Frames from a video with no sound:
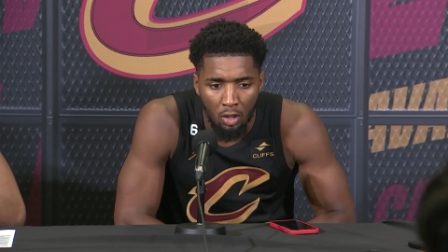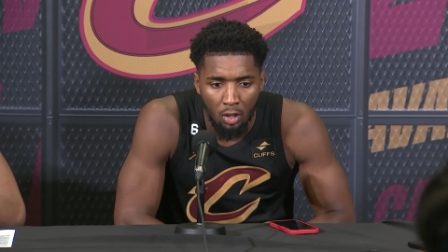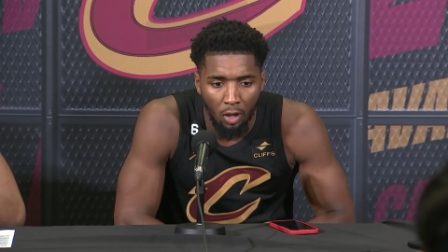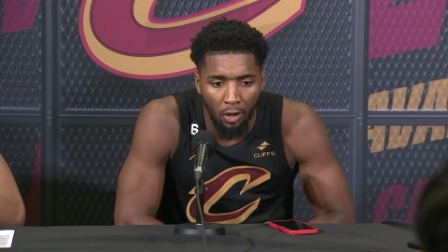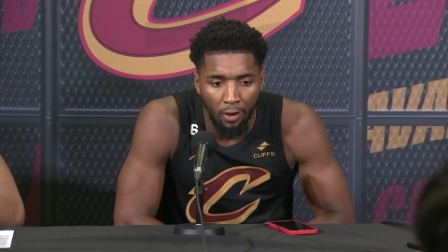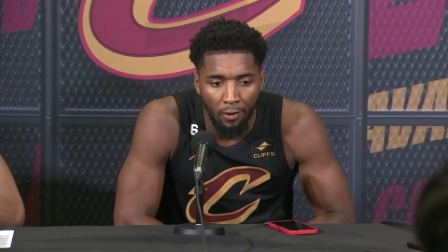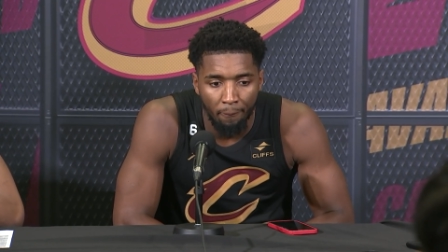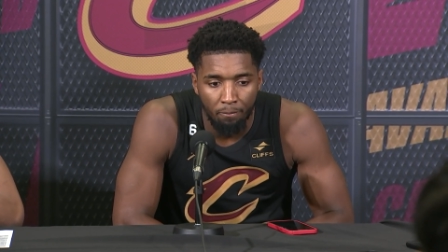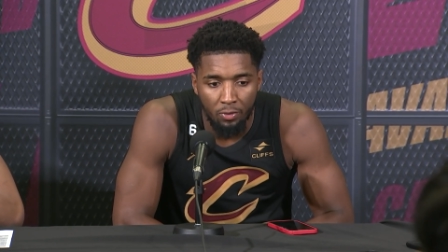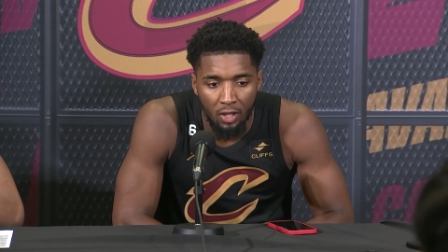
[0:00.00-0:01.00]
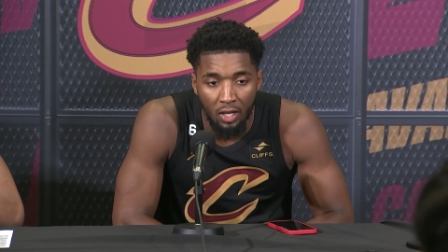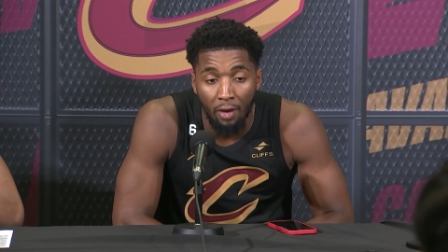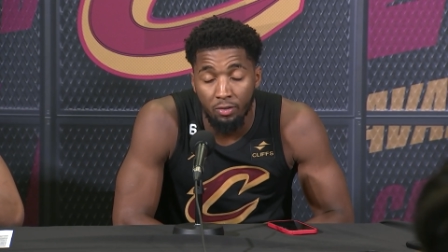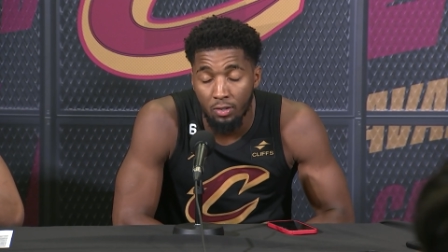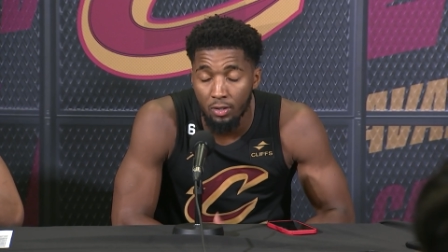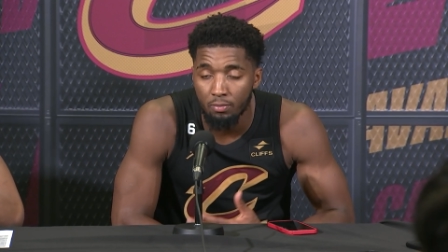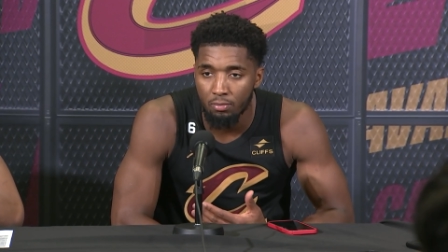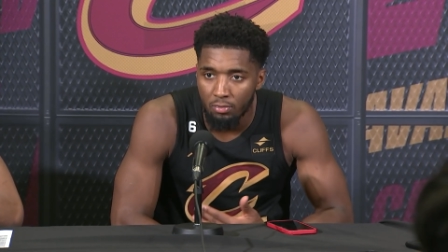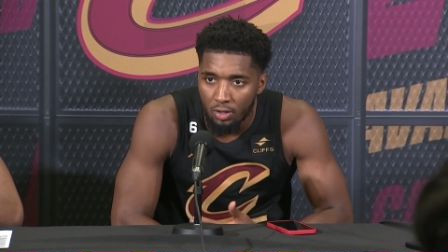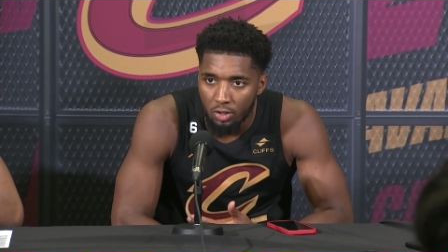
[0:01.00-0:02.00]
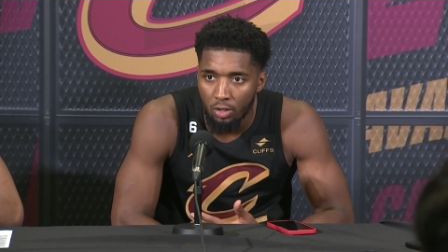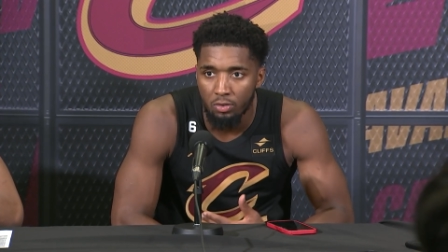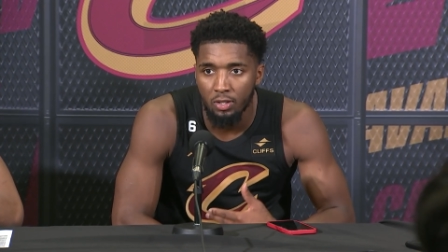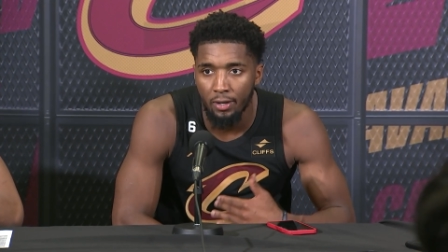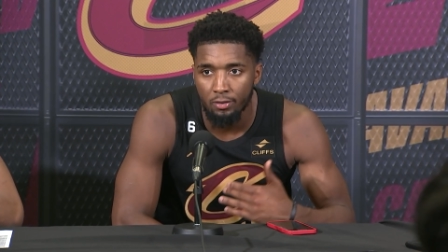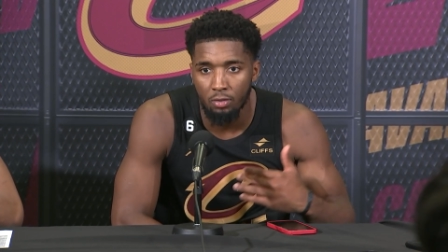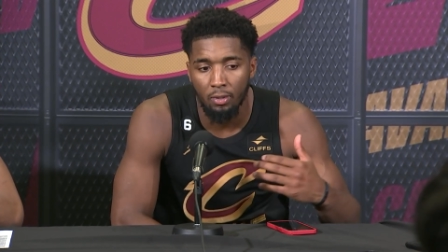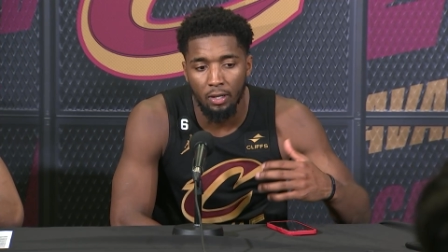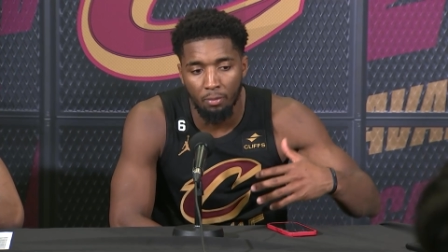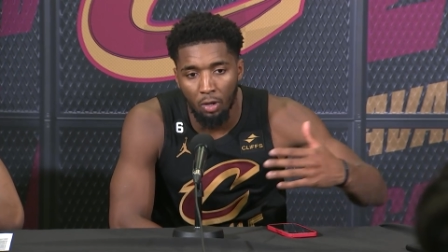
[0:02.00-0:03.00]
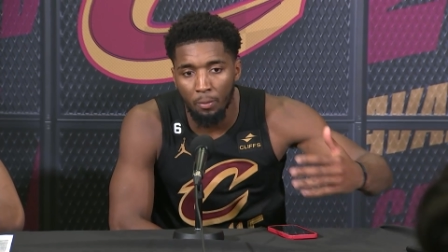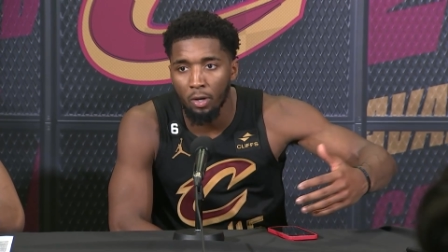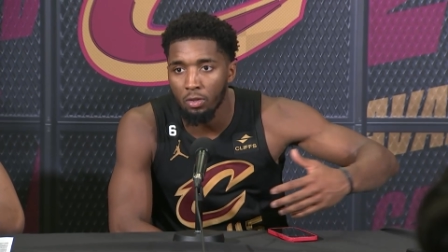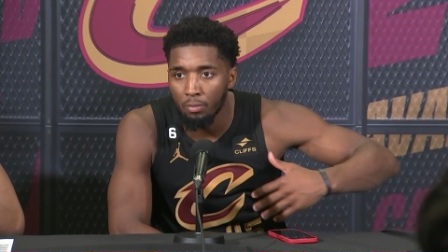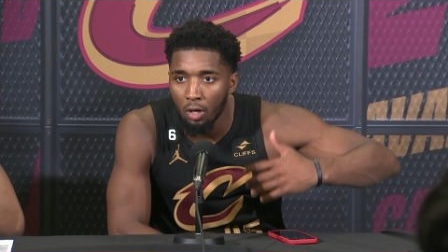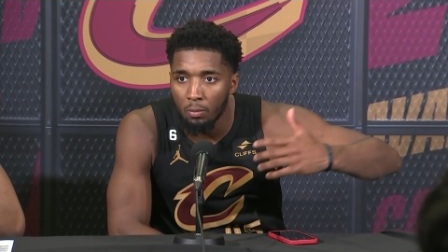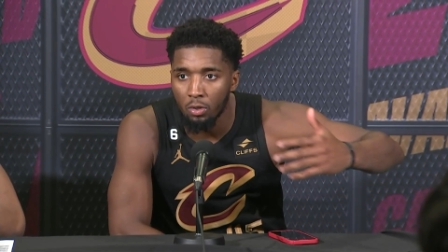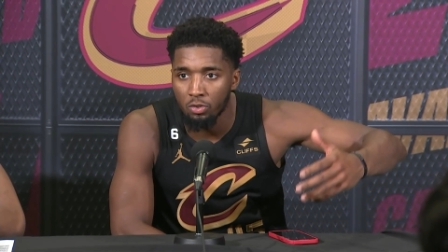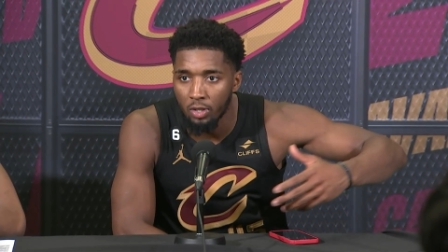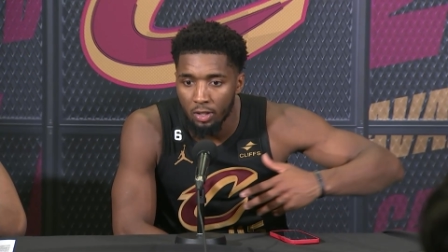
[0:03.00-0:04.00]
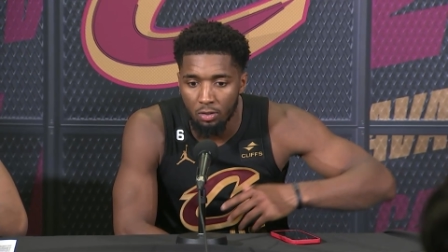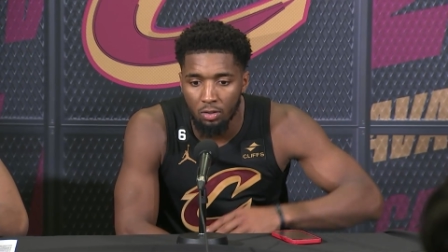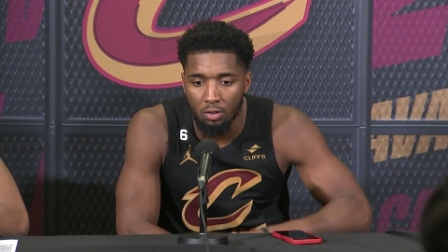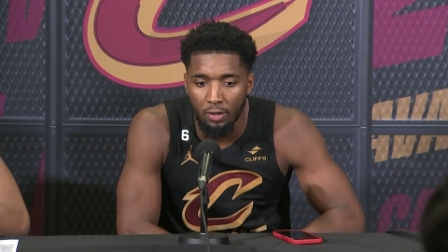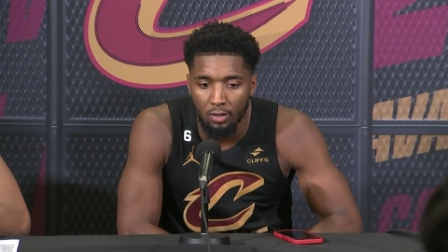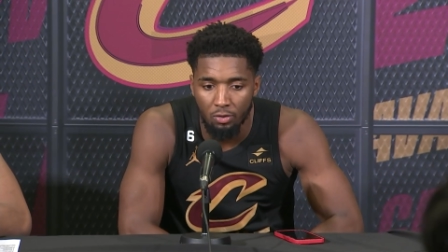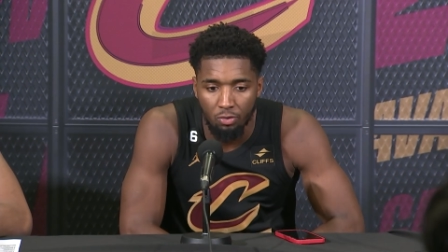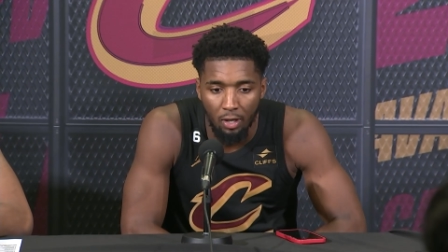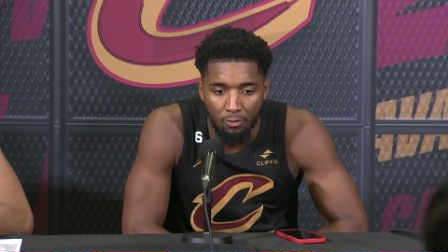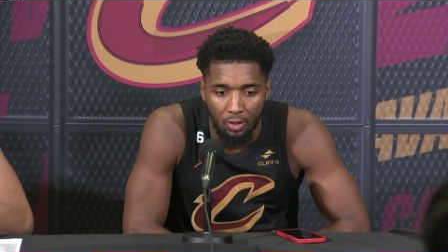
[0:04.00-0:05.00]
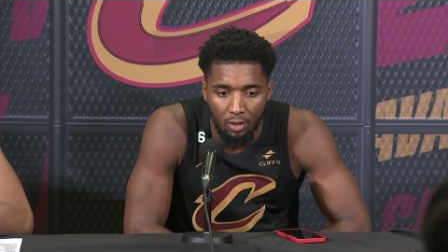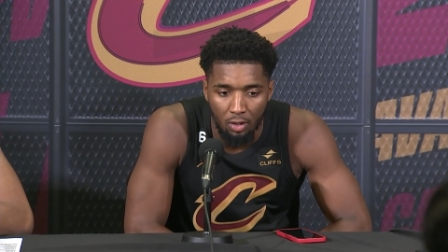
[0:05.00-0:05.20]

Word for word: Um, and then obviously DG goes down, so my, I'm on the ball more, trying to direct in traffic.